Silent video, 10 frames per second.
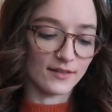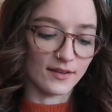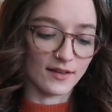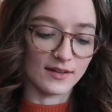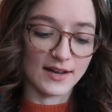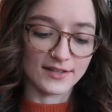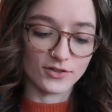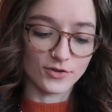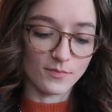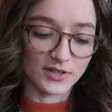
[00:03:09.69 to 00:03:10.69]
the
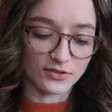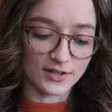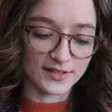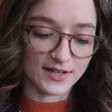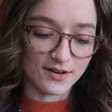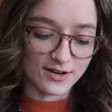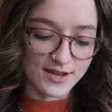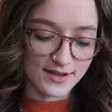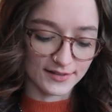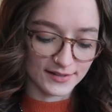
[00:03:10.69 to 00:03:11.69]
Nancy Drew Mystery
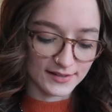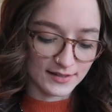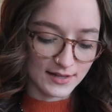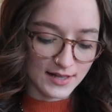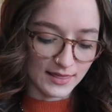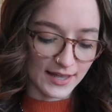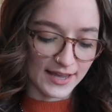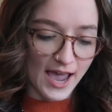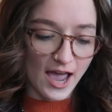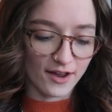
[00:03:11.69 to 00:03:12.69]
Series
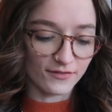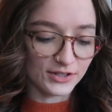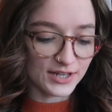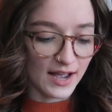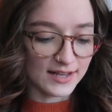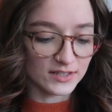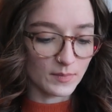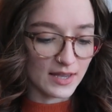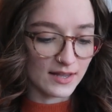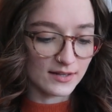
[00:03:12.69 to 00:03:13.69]
like
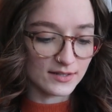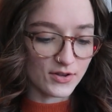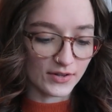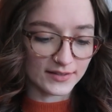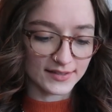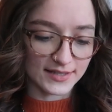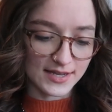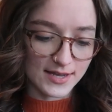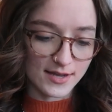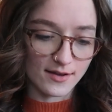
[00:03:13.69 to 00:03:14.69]
advertisement. You can
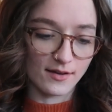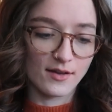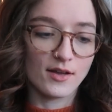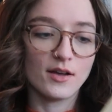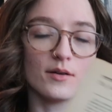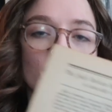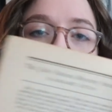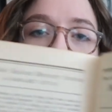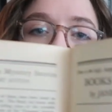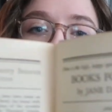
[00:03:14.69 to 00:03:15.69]
see
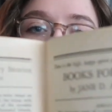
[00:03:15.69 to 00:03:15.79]
books